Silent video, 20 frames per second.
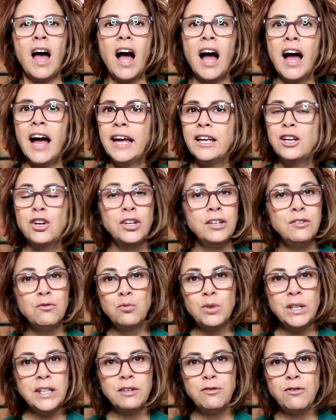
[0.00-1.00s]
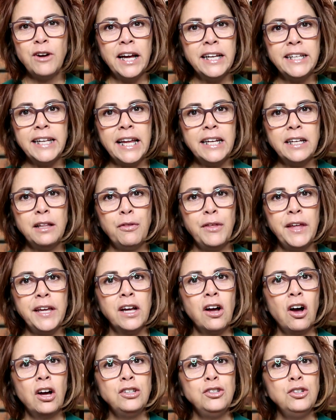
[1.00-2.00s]
I couldn't really find
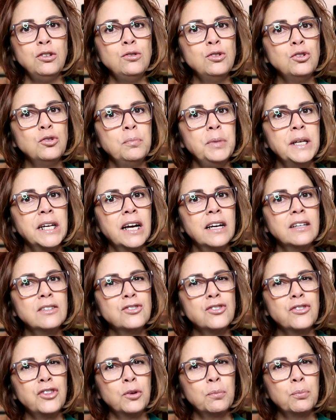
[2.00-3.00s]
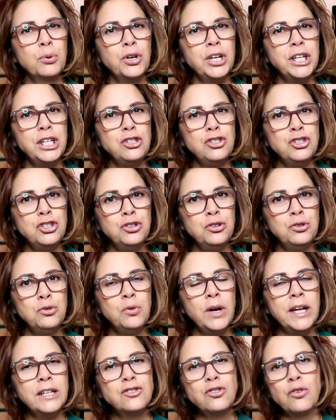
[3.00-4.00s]
anything on YouTube because they're pretty
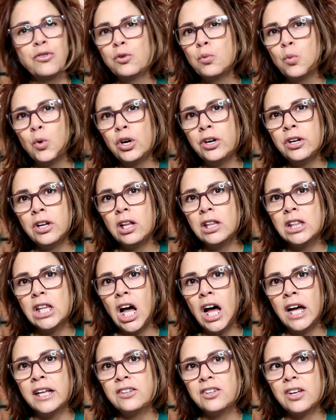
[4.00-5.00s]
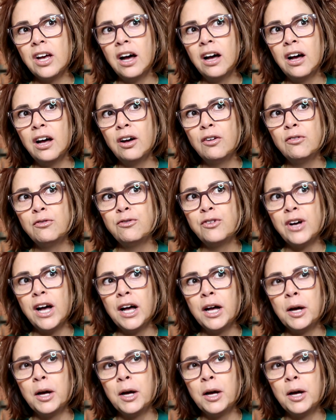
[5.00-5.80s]
new, and so there weren't a lot of